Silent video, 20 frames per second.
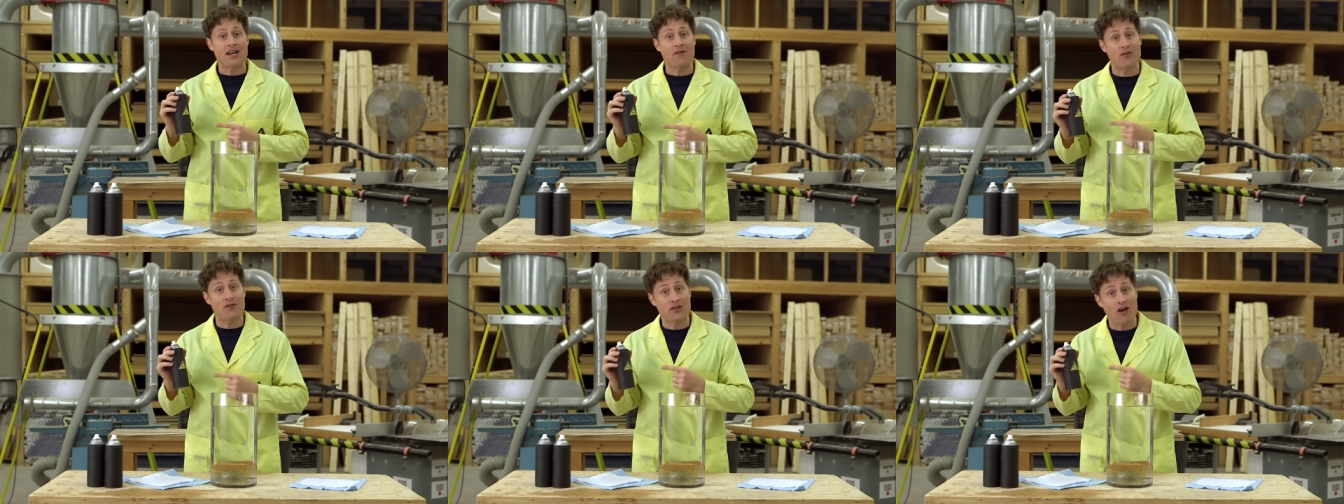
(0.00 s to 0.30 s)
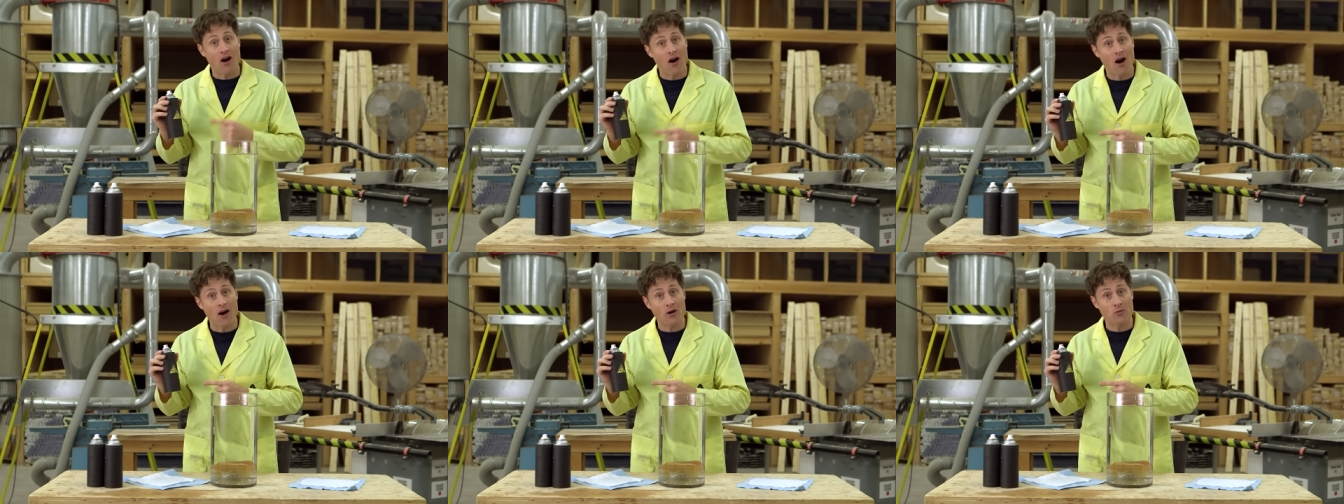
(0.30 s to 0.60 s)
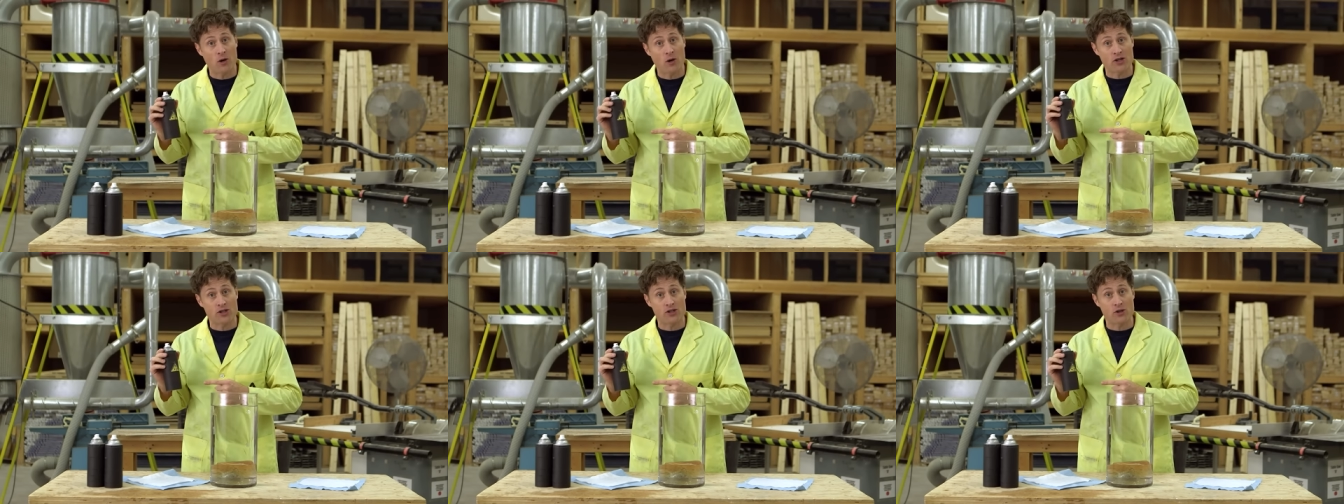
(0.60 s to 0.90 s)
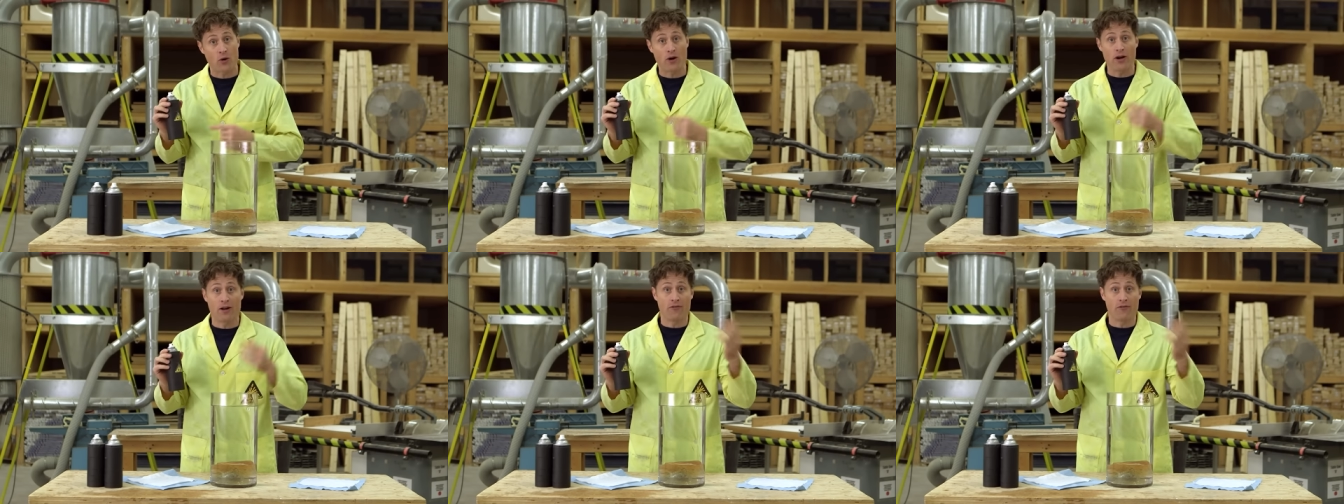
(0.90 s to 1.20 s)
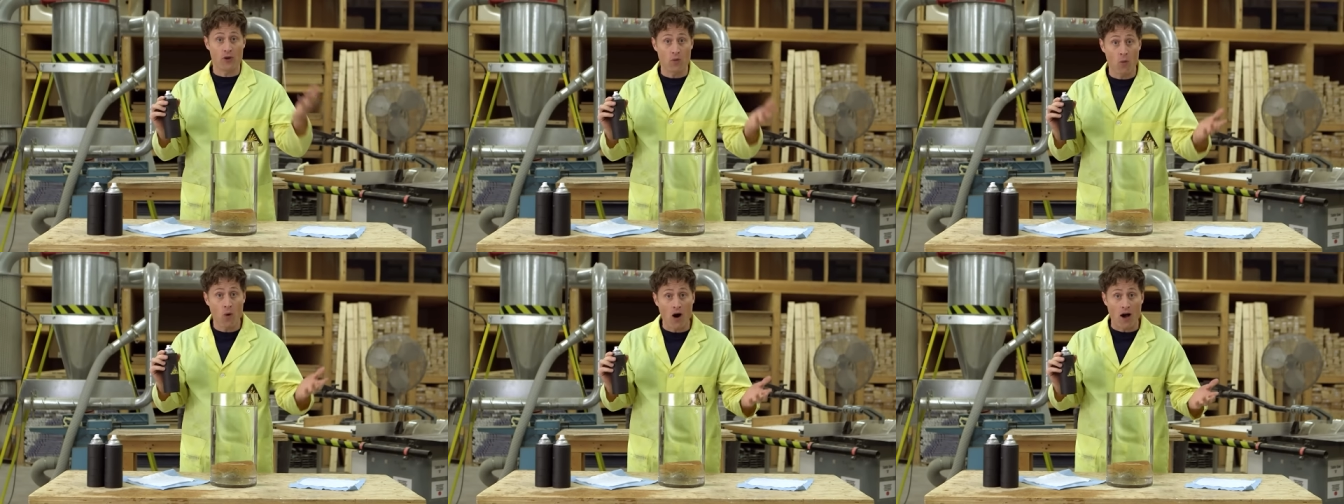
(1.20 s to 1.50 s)
stuff at the hardware store, and
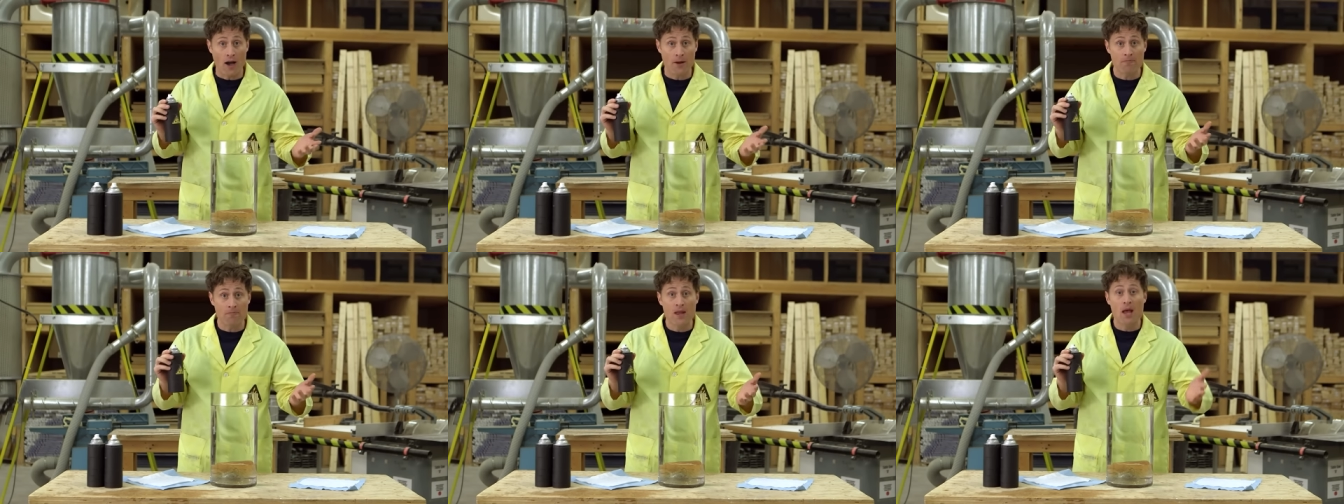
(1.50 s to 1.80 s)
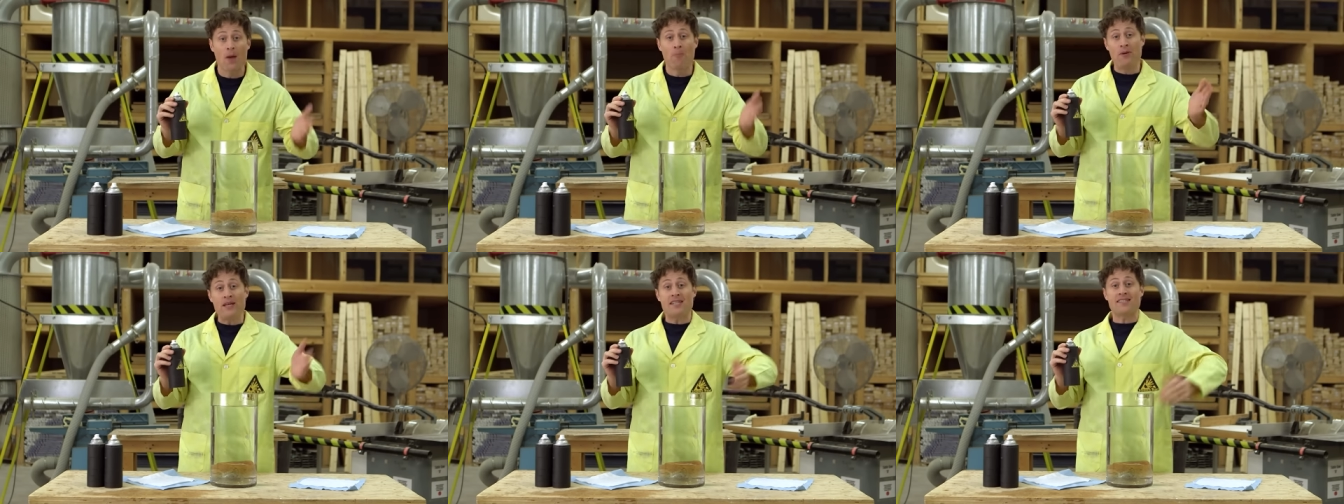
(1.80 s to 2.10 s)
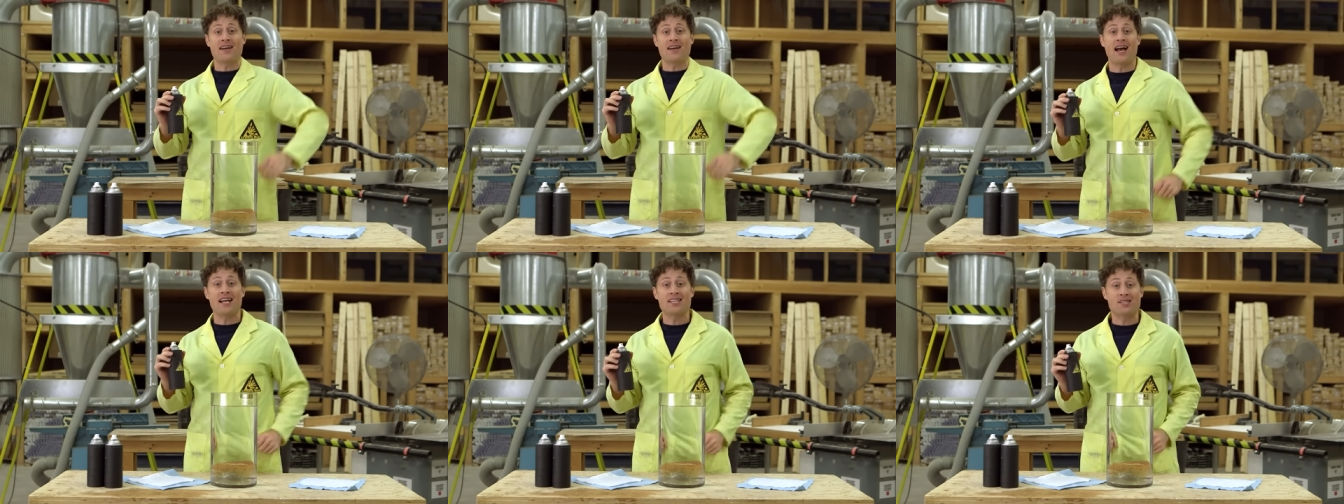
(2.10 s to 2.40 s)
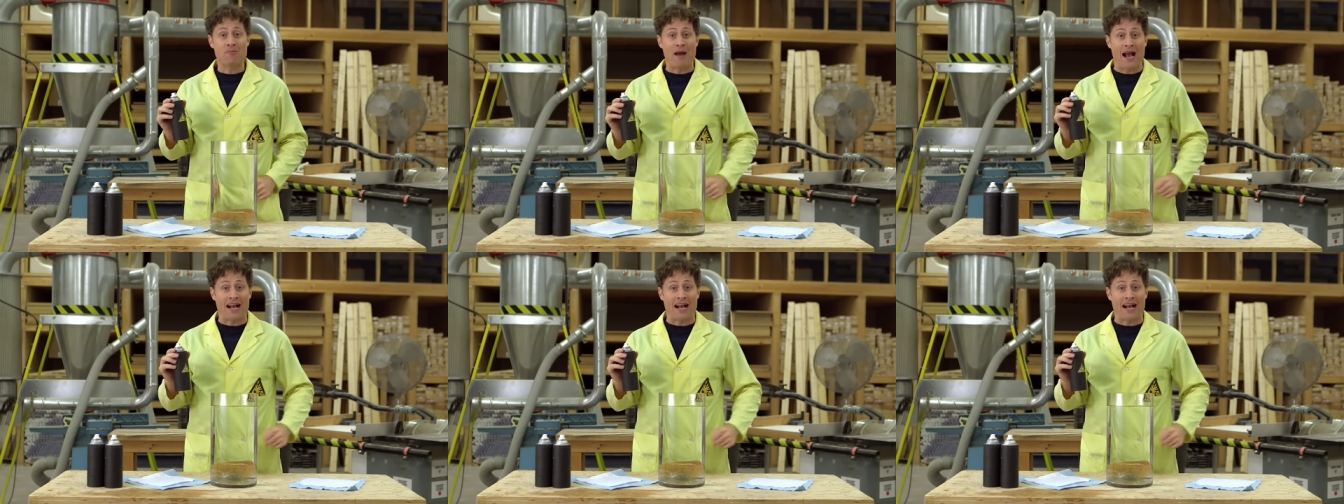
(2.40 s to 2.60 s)
if you want, be Science